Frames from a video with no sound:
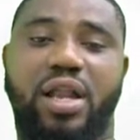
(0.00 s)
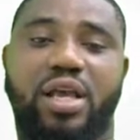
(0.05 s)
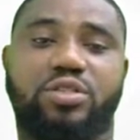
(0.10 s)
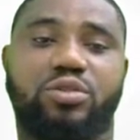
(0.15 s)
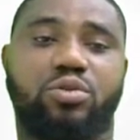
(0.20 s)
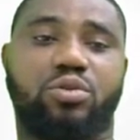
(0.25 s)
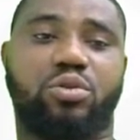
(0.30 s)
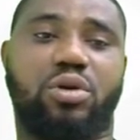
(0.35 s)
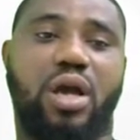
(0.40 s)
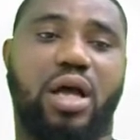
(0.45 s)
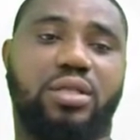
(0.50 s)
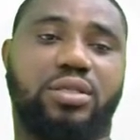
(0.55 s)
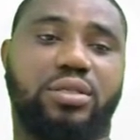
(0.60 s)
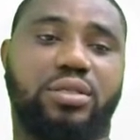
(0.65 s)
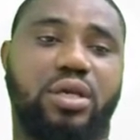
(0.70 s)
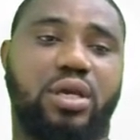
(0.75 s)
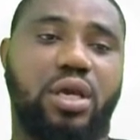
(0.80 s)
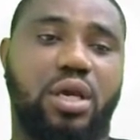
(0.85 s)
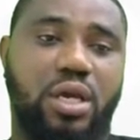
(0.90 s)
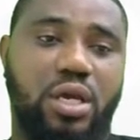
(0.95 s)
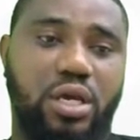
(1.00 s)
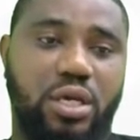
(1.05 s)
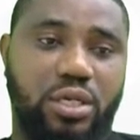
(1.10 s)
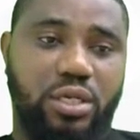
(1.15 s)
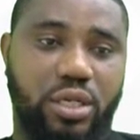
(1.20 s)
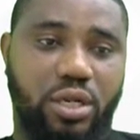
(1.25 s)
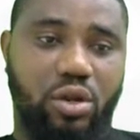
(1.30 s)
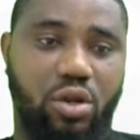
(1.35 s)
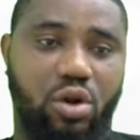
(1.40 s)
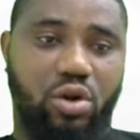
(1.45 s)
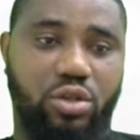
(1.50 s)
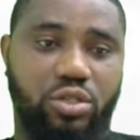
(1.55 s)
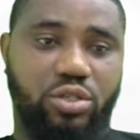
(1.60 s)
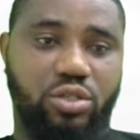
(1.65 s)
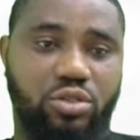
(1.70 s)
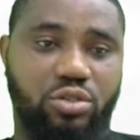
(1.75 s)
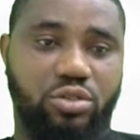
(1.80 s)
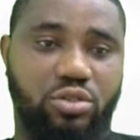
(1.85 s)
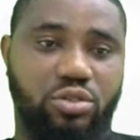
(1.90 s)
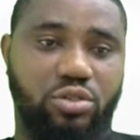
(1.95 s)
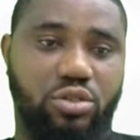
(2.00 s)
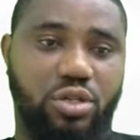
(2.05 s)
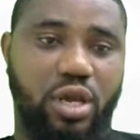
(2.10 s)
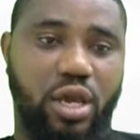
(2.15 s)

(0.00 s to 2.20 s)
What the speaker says: Let's look at the longitudinal,